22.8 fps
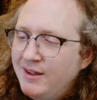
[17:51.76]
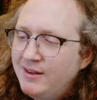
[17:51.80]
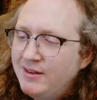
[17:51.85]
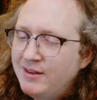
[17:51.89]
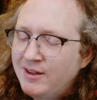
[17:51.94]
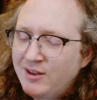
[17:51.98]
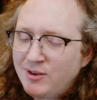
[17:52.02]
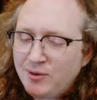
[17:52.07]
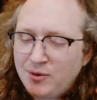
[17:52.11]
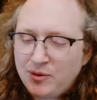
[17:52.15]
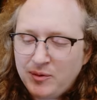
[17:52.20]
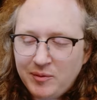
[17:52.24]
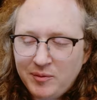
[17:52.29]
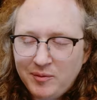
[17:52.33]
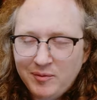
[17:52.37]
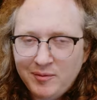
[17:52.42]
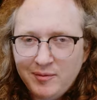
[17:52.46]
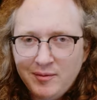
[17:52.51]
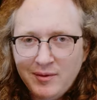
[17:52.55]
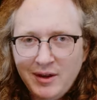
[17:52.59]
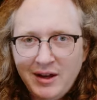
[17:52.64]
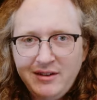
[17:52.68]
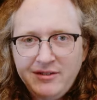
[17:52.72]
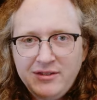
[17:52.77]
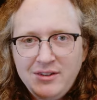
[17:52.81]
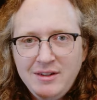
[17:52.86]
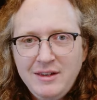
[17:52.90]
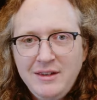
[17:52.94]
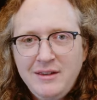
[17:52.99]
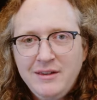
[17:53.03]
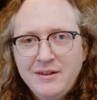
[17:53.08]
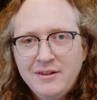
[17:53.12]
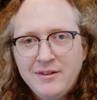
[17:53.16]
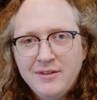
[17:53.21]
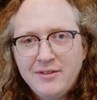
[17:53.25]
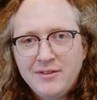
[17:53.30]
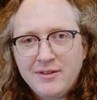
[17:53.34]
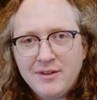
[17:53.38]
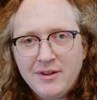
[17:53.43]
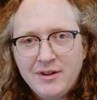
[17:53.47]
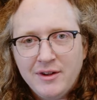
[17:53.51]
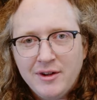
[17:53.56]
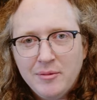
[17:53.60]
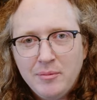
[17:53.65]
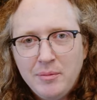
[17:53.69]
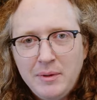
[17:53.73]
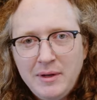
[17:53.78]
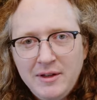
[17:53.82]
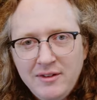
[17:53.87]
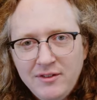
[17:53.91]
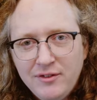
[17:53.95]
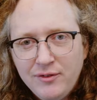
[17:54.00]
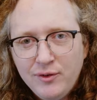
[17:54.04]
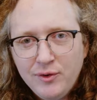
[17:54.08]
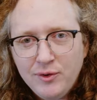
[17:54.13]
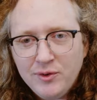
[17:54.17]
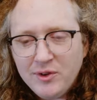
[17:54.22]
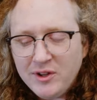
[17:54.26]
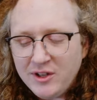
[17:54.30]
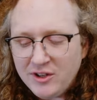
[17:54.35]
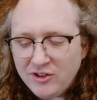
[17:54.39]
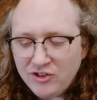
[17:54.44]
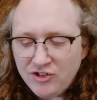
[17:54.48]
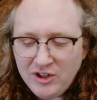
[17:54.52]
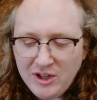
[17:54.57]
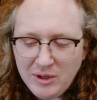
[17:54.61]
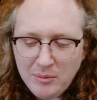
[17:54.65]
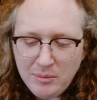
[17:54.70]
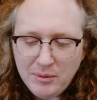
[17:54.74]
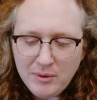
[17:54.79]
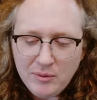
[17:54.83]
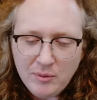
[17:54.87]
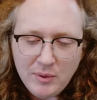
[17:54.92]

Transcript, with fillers: Now, S D cards are plentiful and cheap.